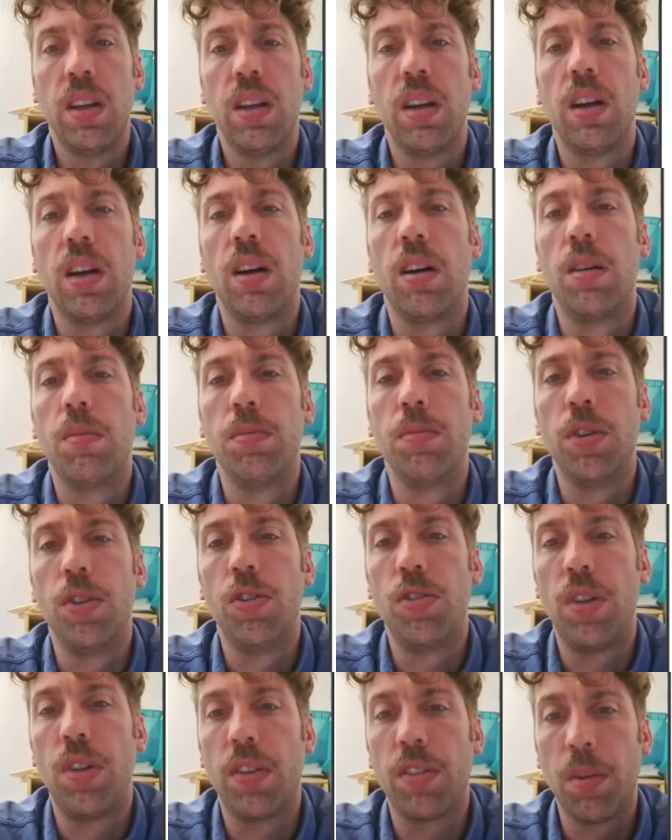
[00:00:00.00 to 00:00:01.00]
you
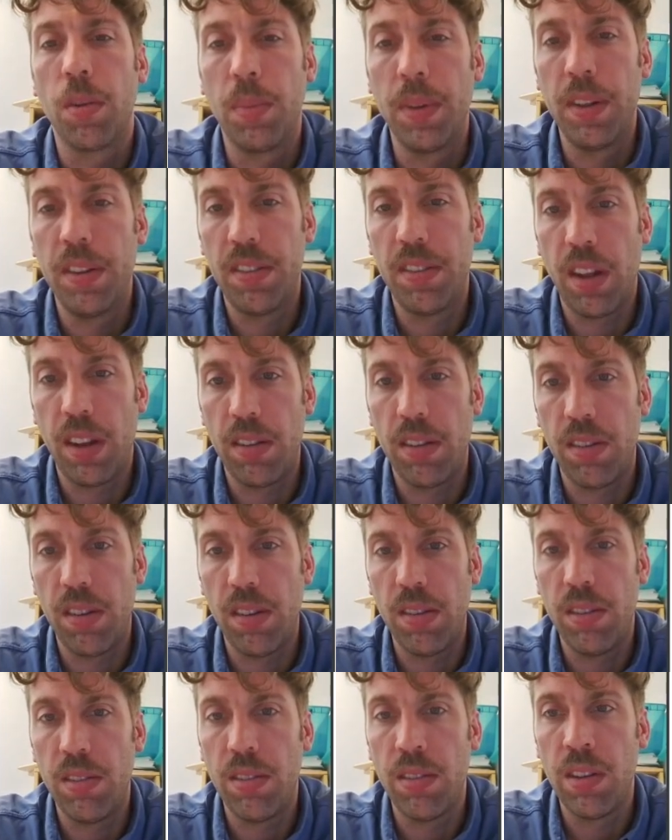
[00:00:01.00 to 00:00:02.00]
should have complete
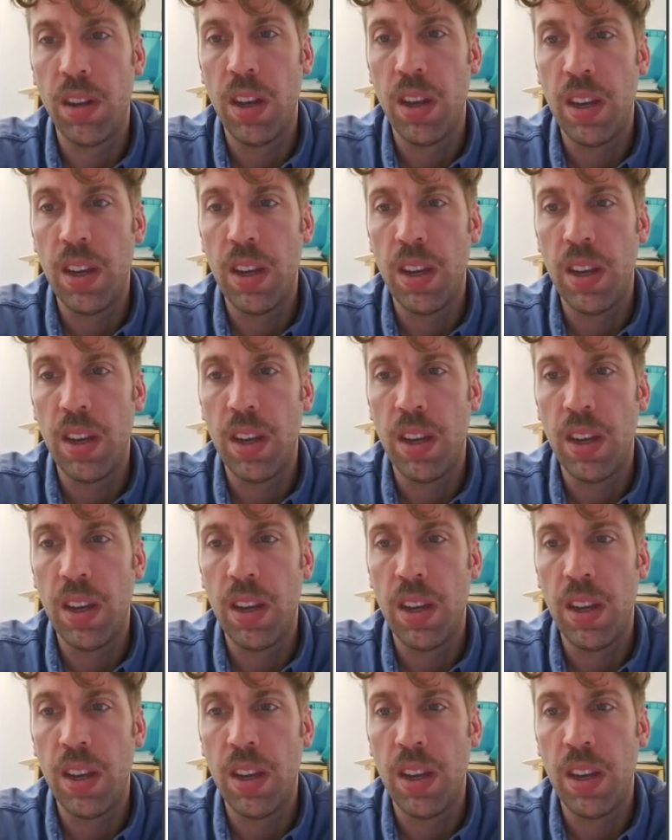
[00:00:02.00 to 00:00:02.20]
sentences,